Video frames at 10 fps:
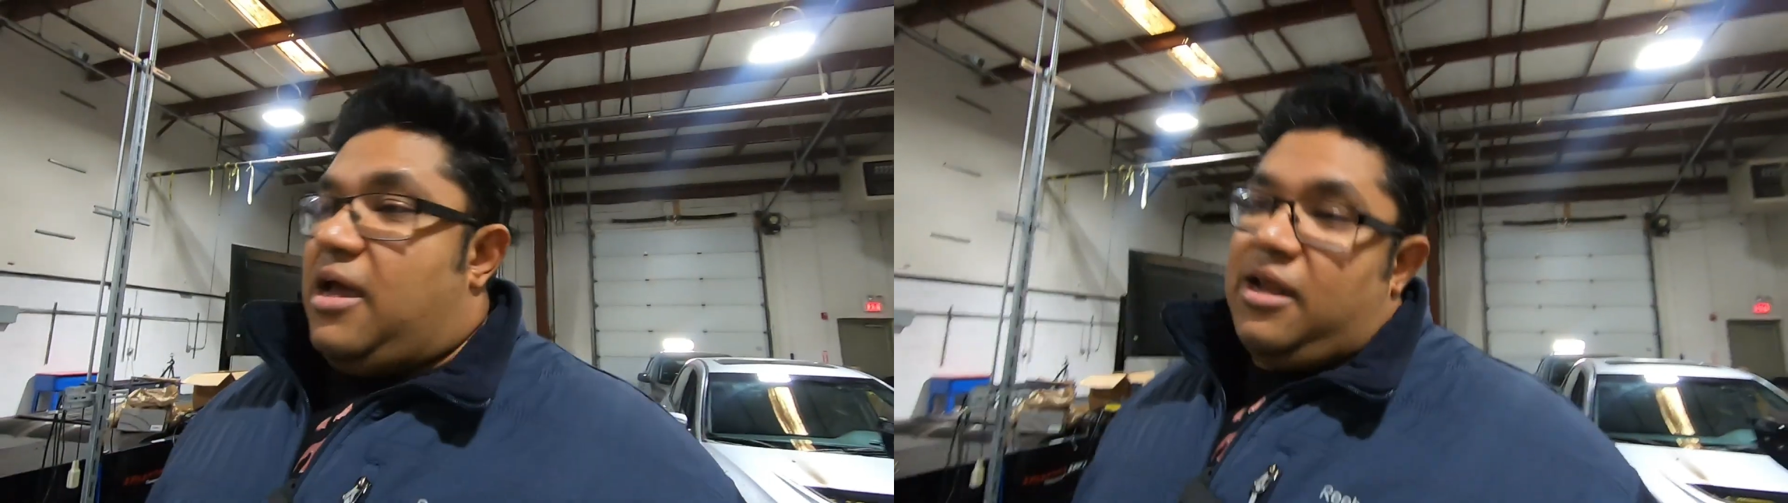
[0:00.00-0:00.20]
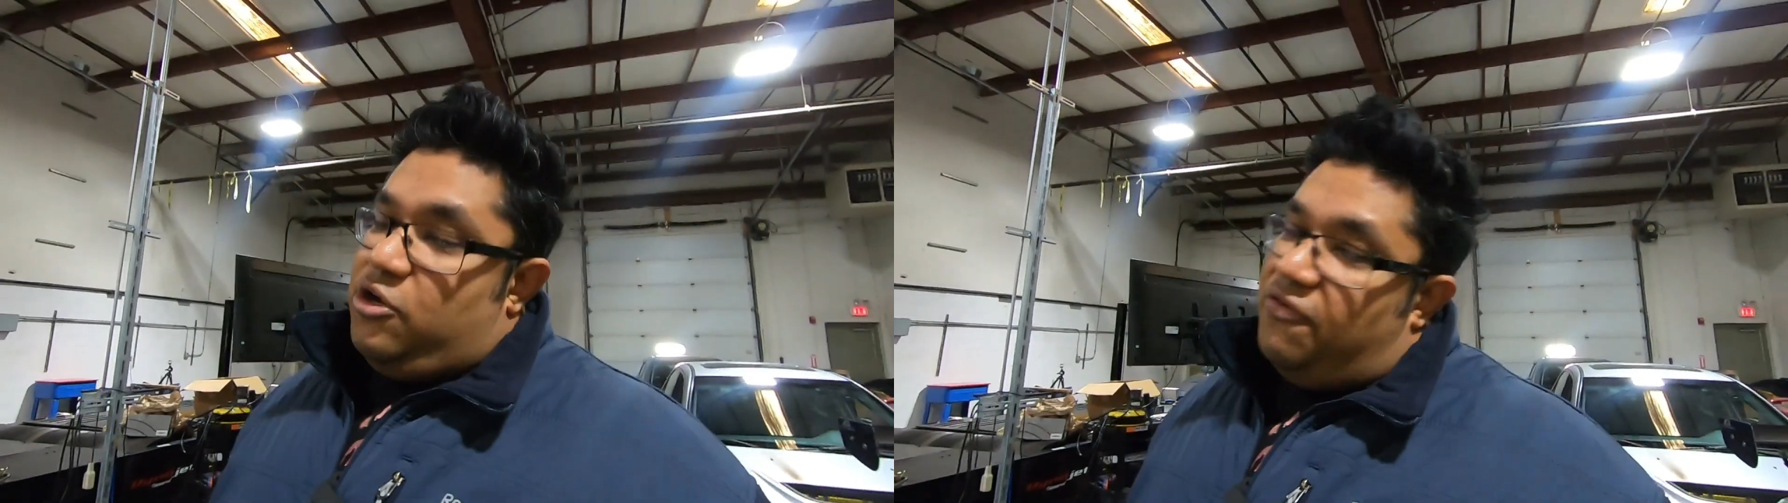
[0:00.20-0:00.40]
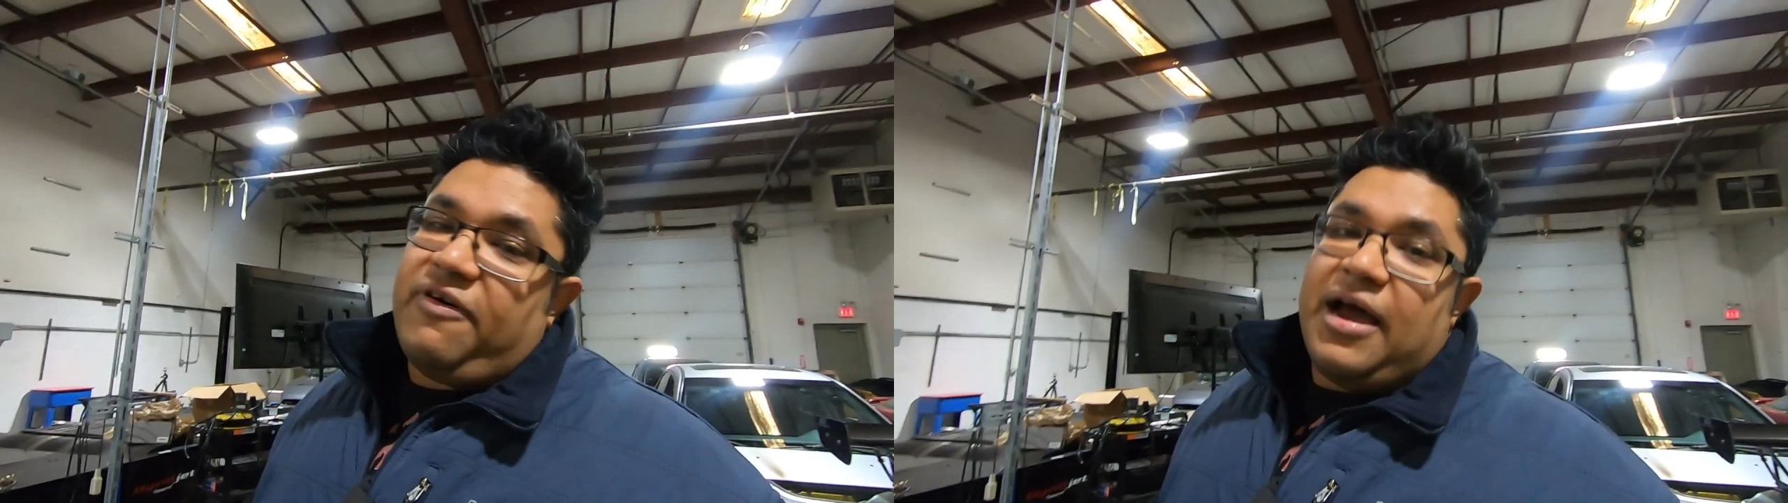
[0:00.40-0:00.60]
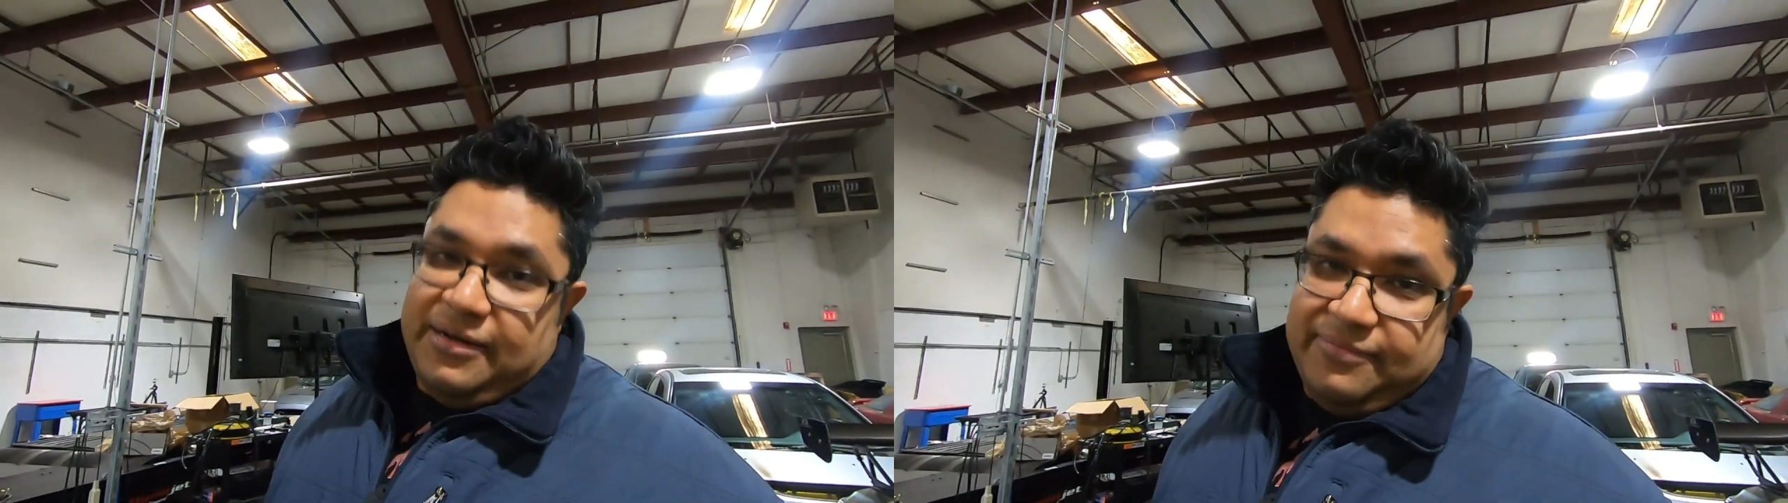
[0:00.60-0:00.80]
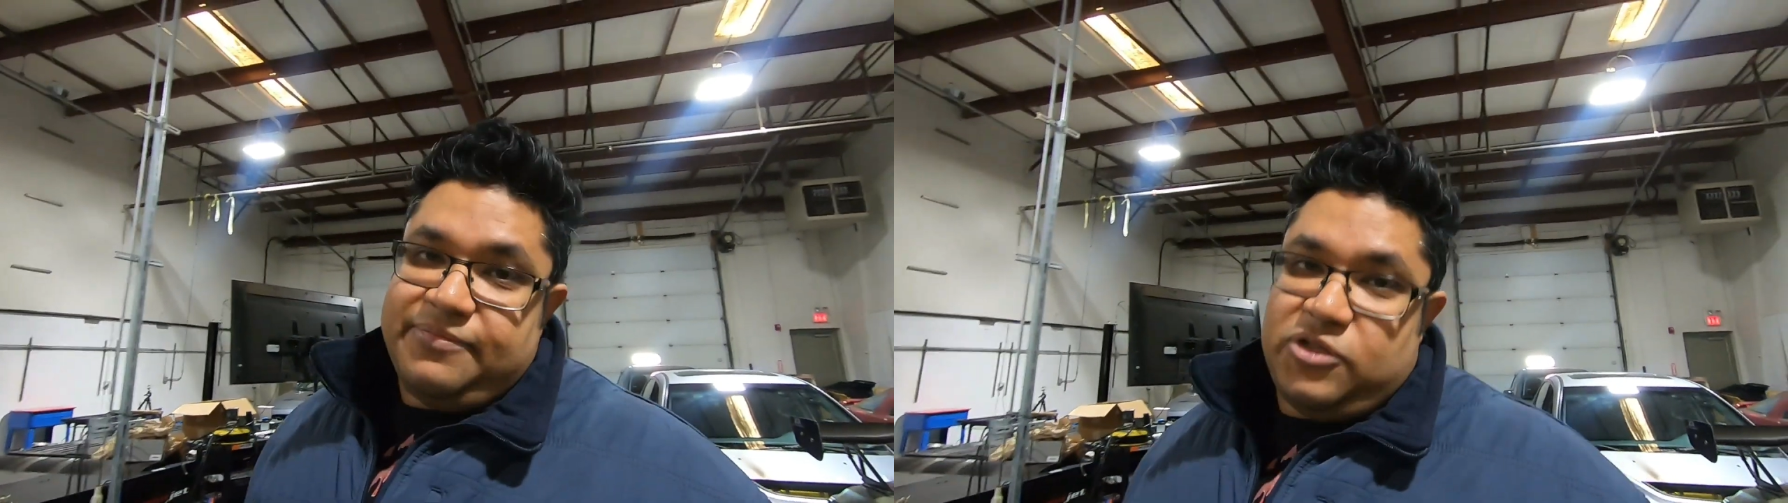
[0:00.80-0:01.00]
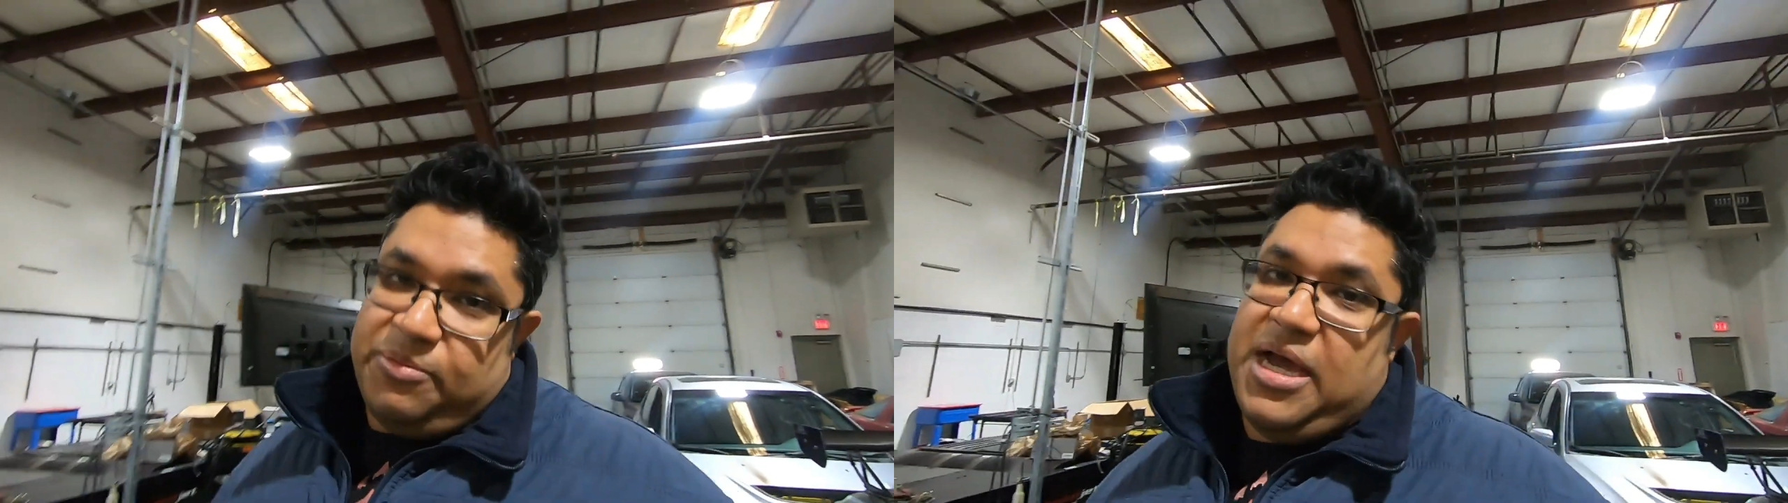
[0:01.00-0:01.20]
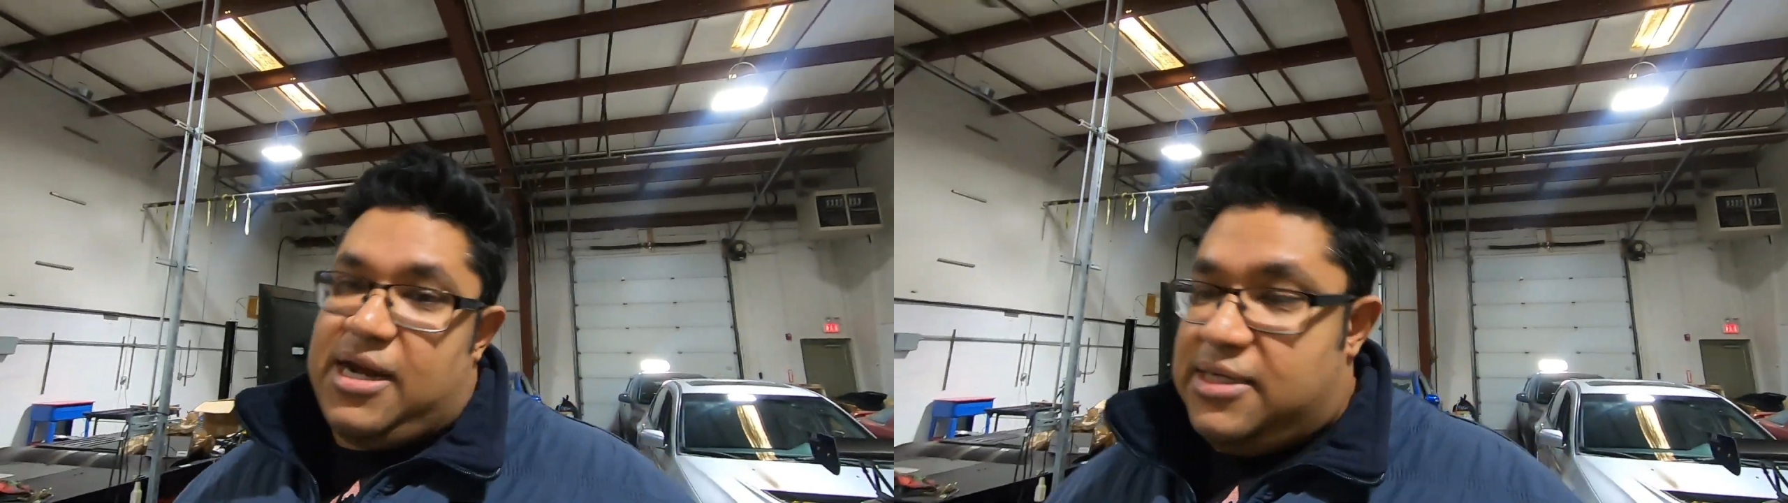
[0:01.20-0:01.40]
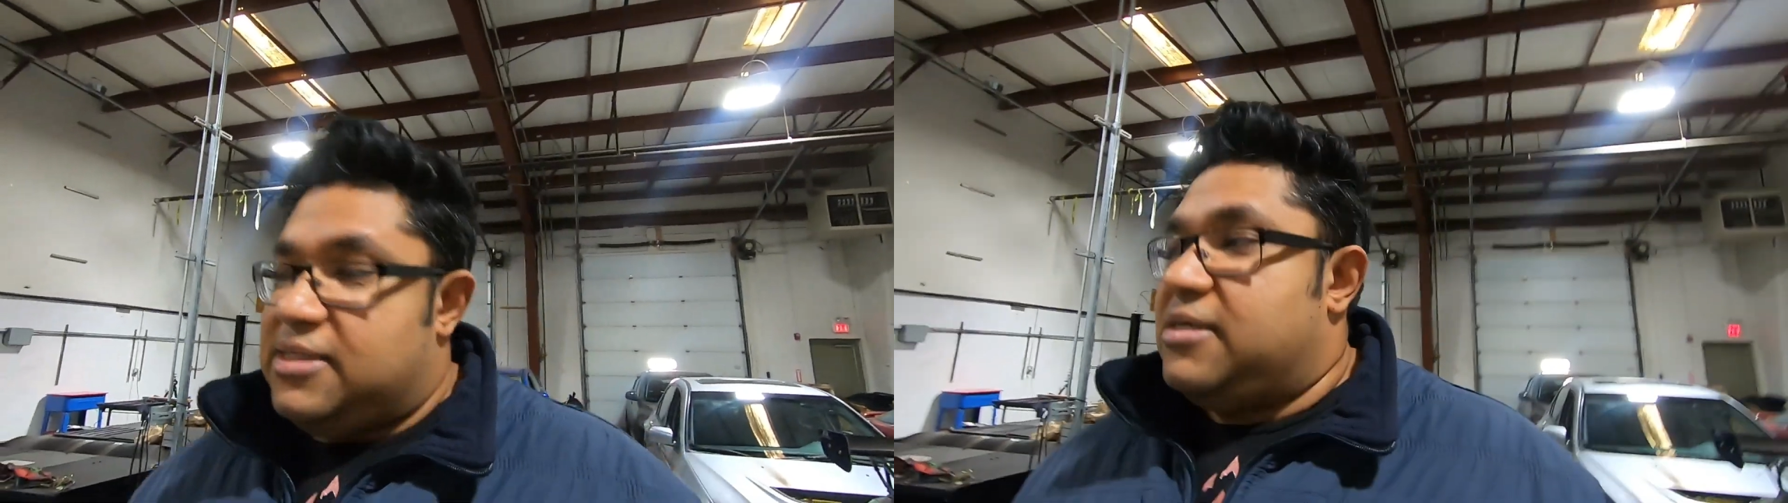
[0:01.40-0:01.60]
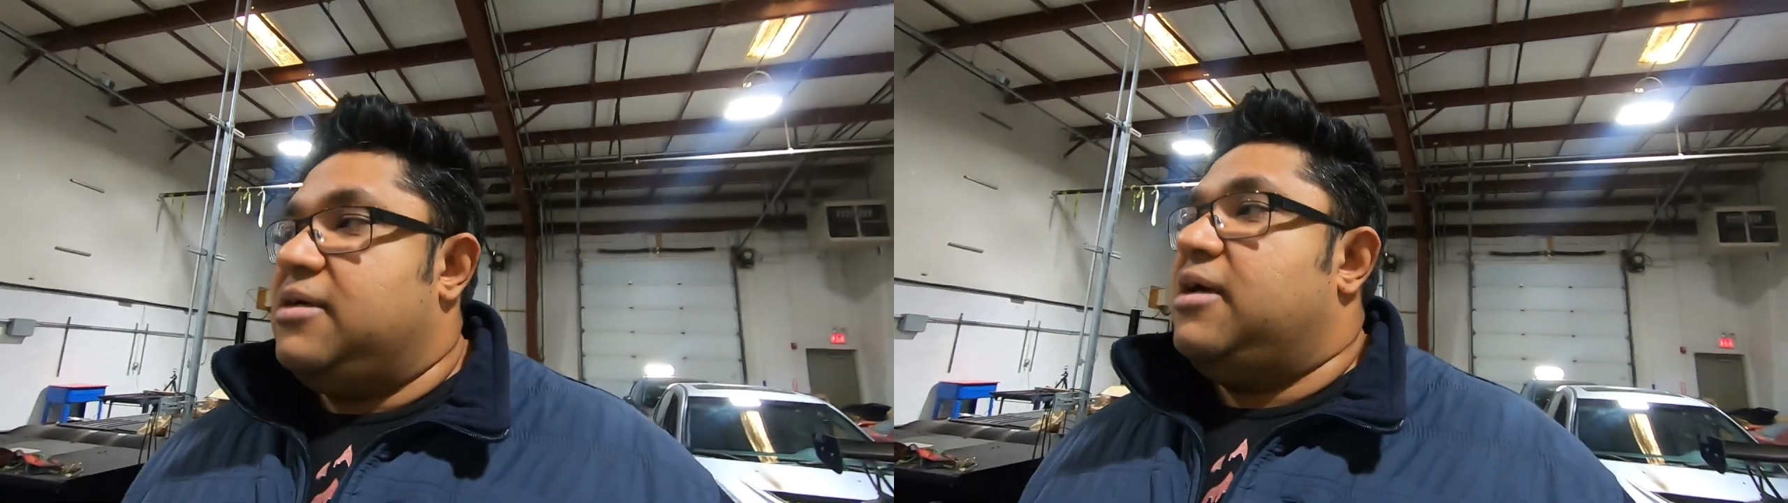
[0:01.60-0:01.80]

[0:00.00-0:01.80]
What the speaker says: and you're fine, to be honest.